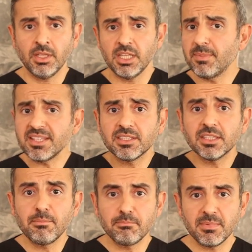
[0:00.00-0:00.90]
It
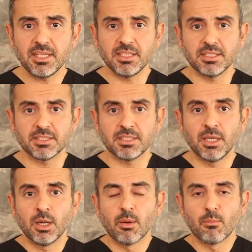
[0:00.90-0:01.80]
basically means
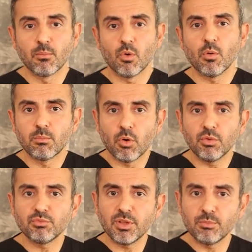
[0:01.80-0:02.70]
more
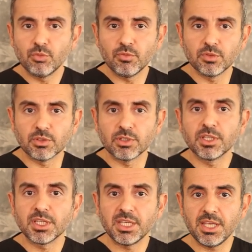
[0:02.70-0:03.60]
bone removal
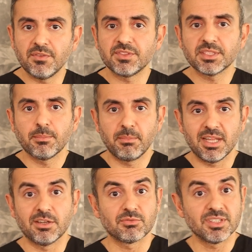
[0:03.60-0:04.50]
gives
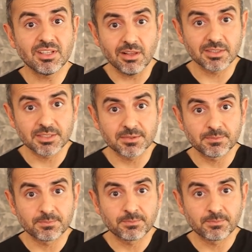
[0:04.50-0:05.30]
better results.